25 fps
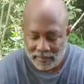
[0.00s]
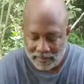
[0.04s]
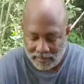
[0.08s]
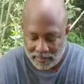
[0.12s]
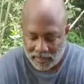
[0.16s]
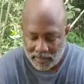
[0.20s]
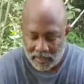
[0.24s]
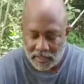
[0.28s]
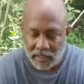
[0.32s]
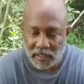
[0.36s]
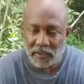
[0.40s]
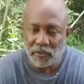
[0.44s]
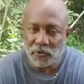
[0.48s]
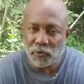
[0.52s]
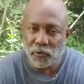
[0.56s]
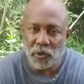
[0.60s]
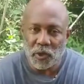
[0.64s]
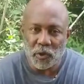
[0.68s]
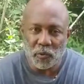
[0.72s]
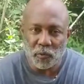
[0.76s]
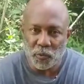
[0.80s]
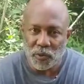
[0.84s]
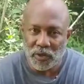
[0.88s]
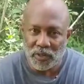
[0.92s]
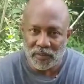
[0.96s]
An underquilt
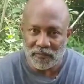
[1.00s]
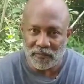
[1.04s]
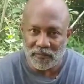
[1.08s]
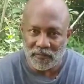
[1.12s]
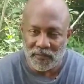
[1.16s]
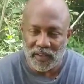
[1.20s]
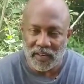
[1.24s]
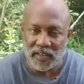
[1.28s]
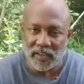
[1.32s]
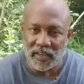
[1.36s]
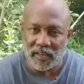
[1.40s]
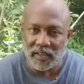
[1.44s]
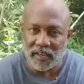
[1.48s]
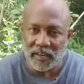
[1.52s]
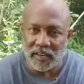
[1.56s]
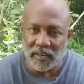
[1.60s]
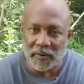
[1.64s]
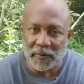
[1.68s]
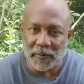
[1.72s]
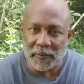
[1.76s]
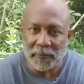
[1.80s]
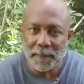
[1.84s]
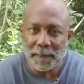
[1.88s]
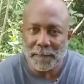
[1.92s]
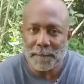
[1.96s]
wouldn't fit in
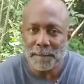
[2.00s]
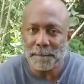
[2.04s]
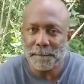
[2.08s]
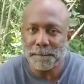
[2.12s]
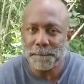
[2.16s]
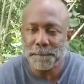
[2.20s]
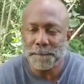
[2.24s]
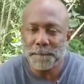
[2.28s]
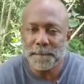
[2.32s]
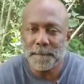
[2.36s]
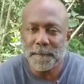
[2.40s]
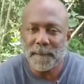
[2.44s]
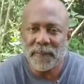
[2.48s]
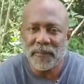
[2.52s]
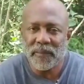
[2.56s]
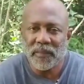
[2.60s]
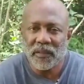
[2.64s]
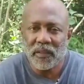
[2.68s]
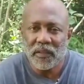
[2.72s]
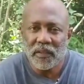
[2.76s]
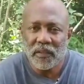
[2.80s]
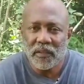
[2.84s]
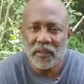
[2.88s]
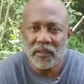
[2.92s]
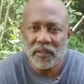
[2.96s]
here.
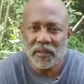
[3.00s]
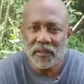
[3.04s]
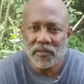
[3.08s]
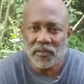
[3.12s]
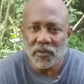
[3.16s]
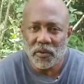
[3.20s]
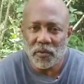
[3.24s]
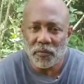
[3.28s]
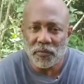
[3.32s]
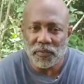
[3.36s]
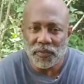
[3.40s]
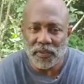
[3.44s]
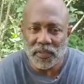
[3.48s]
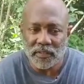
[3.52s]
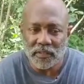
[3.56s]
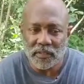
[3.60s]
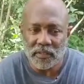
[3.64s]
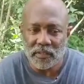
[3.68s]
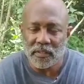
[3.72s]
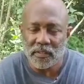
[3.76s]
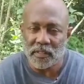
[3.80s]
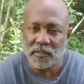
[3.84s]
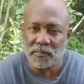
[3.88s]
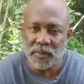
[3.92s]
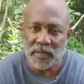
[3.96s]
So this is
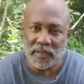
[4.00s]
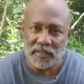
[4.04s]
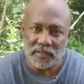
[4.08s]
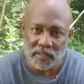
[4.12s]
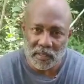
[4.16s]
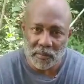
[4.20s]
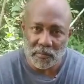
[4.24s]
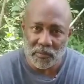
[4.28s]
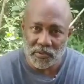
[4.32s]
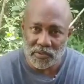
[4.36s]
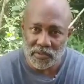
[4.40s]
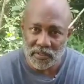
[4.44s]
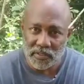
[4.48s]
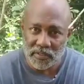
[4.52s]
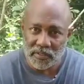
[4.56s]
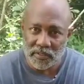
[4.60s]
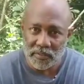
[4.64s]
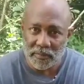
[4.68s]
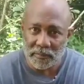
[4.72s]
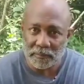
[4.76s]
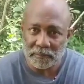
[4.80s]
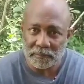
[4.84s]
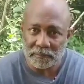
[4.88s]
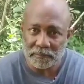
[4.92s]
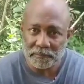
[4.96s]
just my summer system.